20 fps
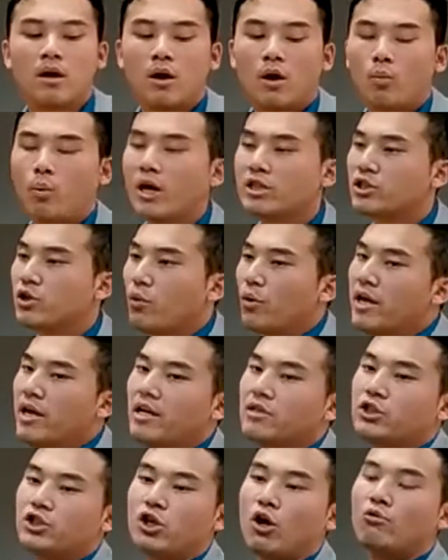Well, so
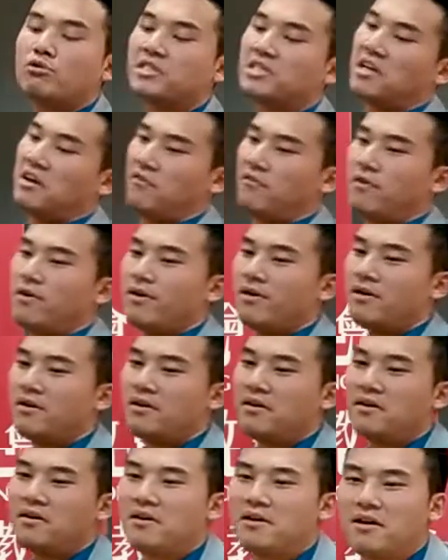here Joseph,
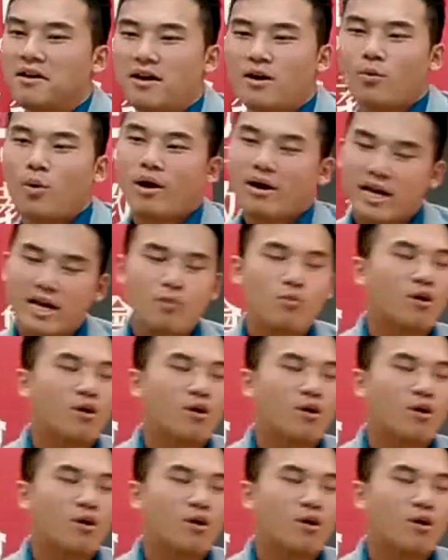well, he